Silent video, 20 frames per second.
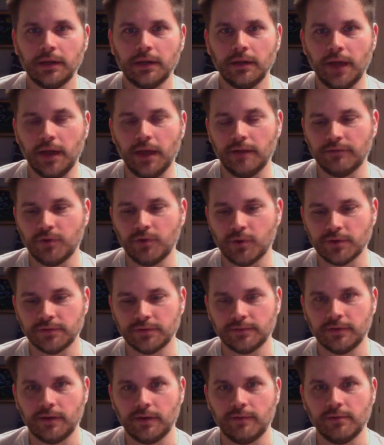And of
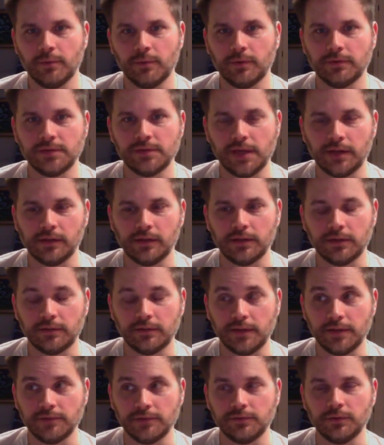course, everyone tend,
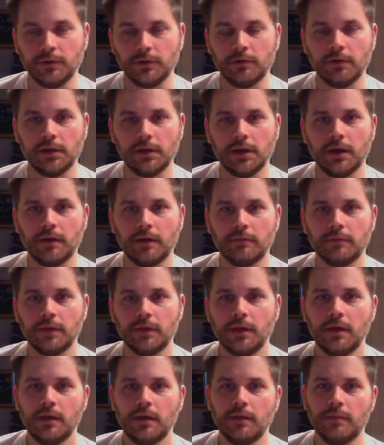tends to agree on
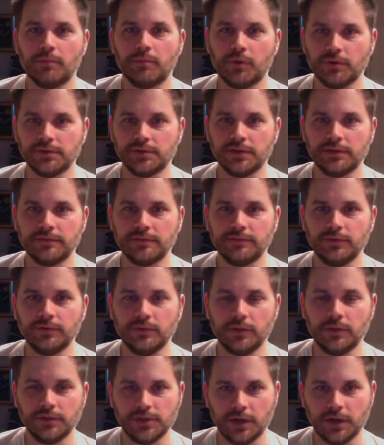the processed
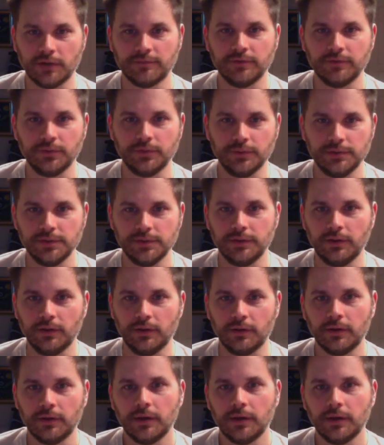food, the junk foods, and the